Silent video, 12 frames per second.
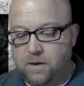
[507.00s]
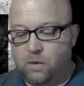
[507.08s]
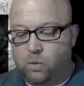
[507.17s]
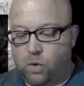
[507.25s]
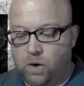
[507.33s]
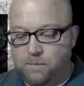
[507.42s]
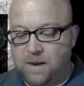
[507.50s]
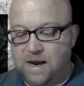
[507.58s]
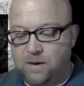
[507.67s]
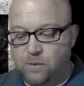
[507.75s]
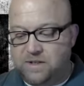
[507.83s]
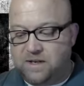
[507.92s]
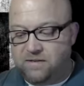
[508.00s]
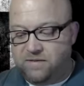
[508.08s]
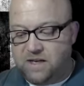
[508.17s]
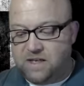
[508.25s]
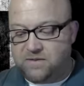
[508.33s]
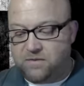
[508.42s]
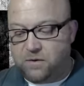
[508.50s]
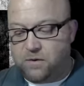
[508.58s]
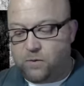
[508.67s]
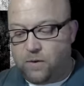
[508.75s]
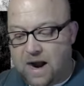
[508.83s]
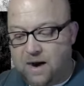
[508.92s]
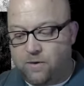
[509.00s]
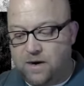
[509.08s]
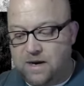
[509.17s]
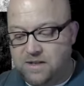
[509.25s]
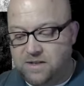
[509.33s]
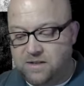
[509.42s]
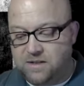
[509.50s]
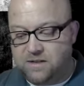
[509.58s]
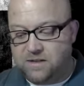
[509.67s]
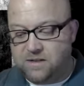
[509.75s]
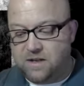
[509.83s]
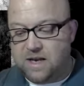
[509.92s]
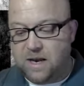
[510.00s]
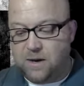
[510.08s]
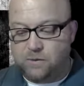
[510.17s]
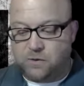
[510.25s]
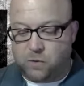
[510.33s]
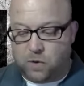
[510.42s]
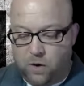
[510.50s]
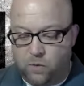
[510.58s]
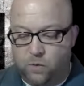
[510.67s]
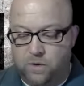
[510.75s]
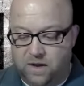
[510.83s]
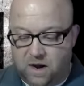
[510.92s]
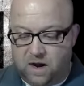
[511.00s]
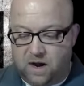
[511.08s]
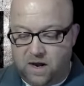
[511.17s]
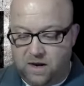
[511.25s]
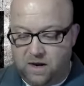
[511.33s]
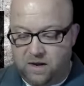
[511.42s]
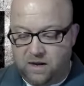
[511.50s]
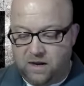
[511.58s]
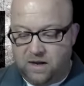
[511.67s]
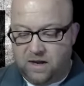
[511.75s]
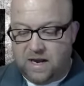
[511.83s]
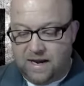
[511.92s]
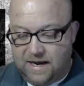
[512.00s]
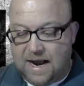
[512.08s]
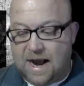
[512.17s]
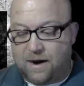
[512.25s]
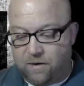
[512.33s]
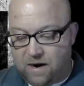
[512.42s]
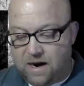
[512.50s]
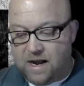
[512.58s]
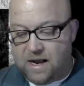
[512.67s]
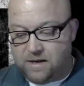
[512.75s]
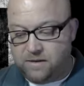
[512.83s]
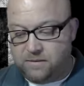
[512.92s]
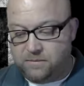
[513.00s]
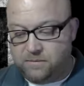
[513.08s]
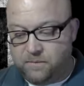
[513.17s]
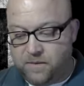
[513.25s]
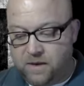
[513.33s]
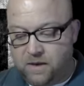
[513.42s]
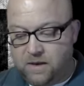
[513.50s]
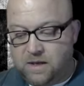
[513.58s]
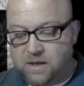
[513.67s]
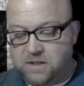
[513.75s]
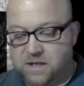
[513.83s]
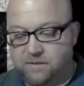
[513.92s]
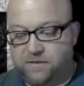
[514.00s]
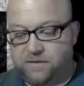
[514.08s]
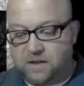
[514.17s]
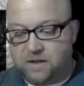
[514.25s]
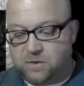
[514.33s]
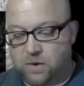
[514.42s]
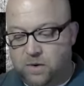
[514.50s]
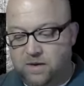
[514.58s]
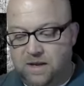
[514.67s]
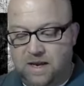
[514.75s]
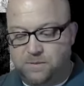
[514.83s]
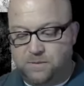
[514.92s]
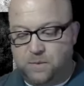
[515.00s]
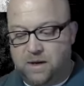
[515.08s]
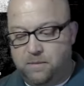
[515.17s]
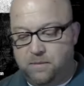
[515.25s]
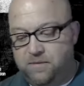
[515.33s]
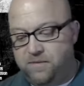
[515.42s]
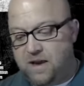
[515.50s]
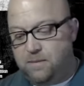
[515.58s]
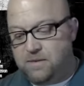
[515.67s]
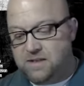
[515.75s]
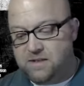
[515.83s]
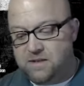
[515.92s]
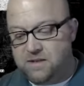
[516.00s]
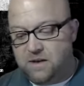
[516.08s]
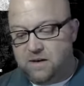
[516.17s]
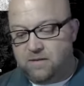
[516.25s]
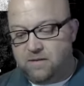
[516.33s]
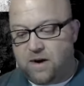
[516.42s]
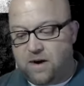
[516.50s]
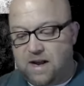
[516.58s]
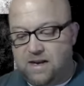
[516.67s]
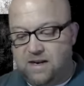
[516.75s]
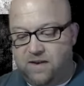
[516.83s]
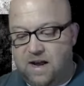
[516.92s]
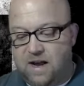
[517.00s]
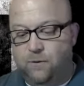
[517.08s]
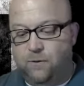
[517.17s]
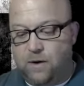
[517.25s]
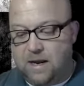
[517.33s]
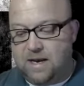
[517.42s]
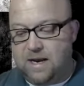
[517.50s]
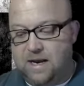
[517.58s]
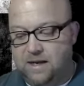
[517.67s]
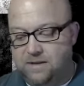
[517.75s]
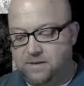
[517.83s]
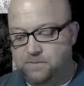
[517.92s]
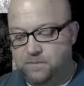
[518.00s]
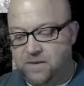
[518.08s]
One man was convinced for the right reasons he was wrong with God, and he got right. Jeff Foxworthy has become famous for identifying rednecks.